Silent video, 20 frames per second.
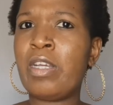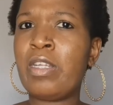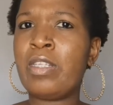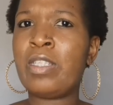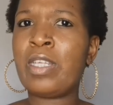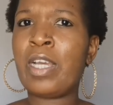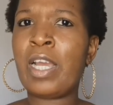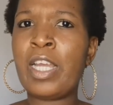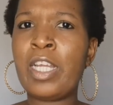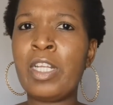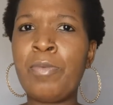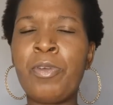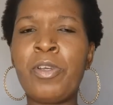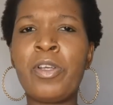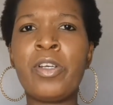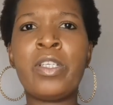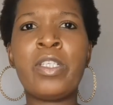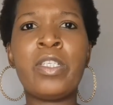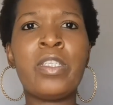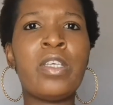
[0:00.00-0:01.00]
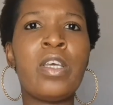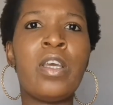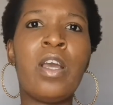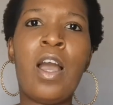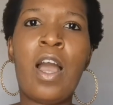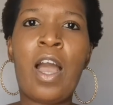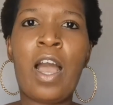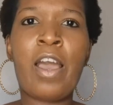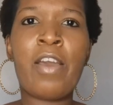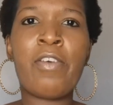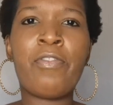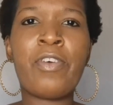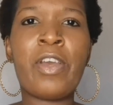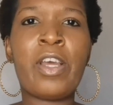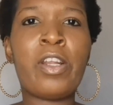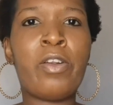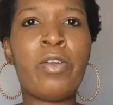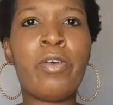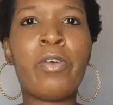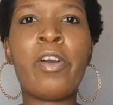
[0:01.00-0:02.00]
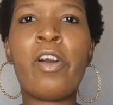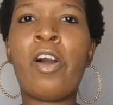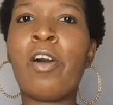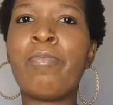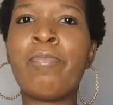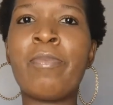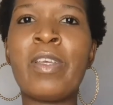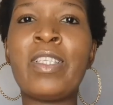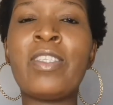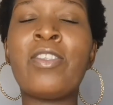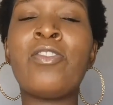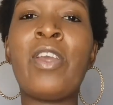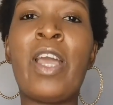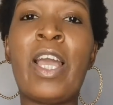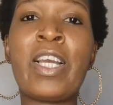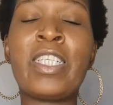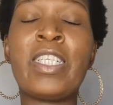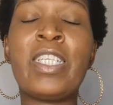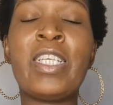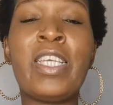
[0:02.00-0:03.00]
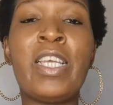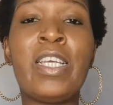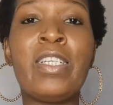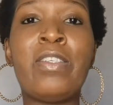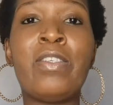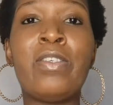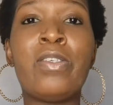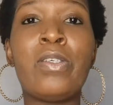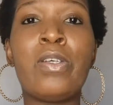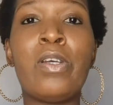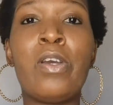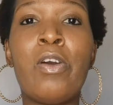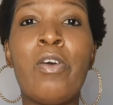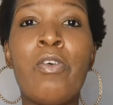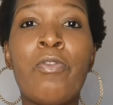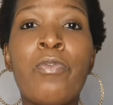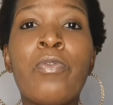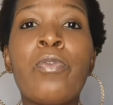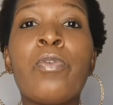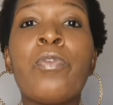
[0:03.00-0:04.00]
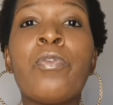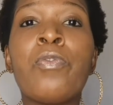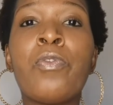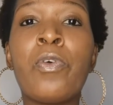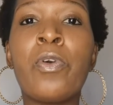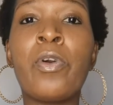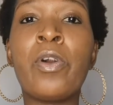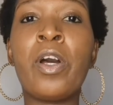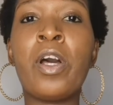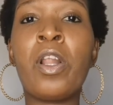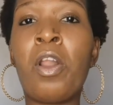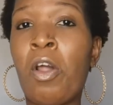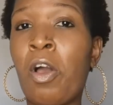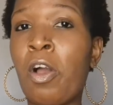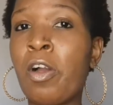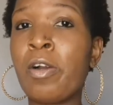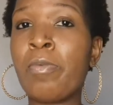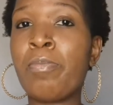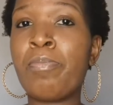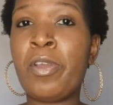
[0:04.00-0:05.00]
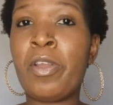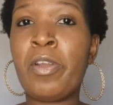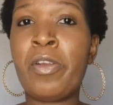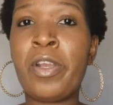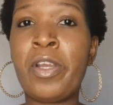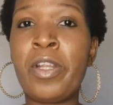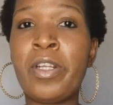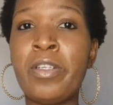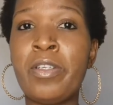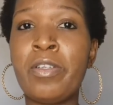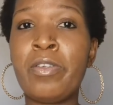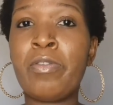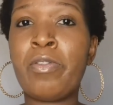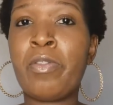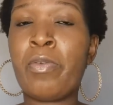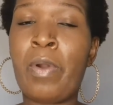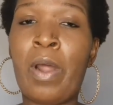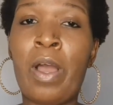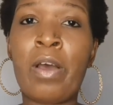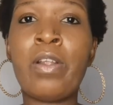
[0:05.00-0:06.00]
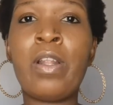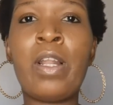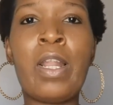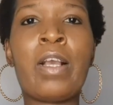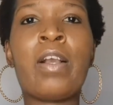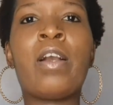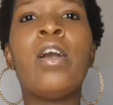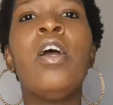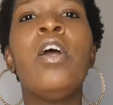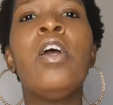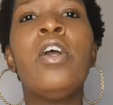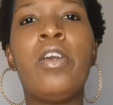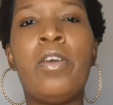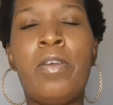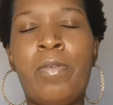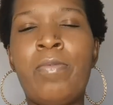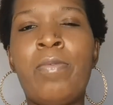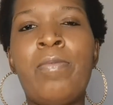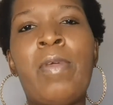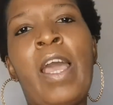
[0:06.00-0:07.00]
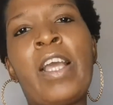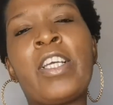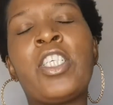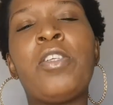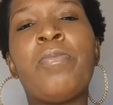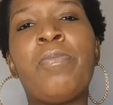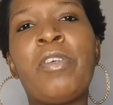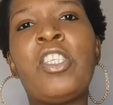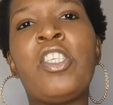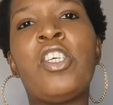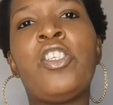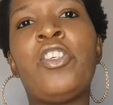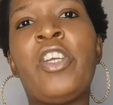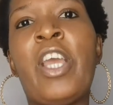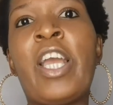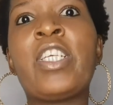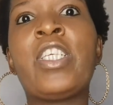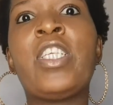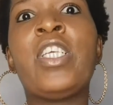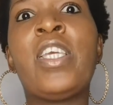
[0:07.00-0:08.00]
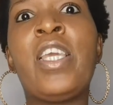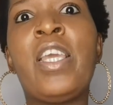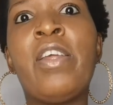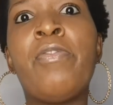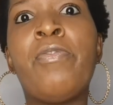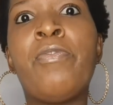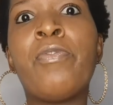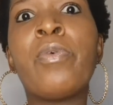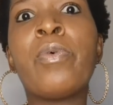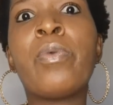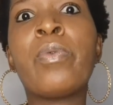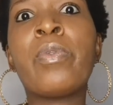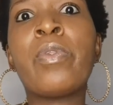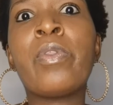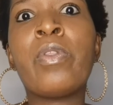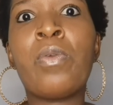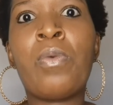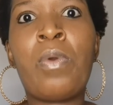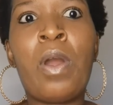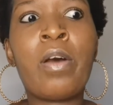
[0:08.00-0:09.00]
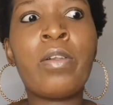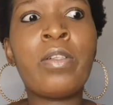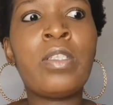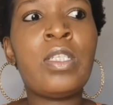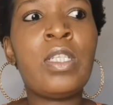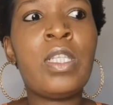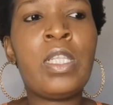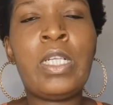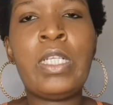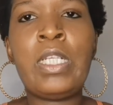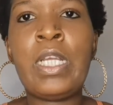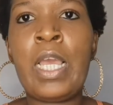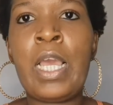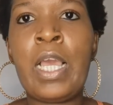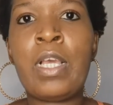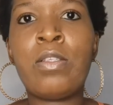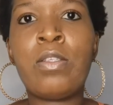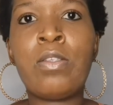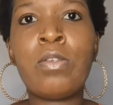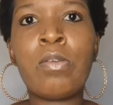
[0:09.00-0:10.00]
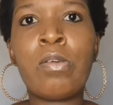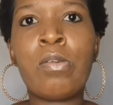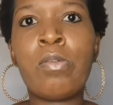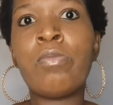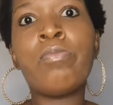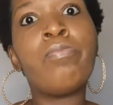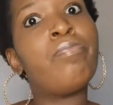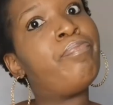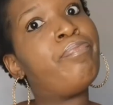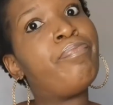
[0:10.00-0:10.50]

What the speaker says: diet, because high fat, low carb means you actually get full for a long period throughout. Like it actually means that you actually get full throughout the day. So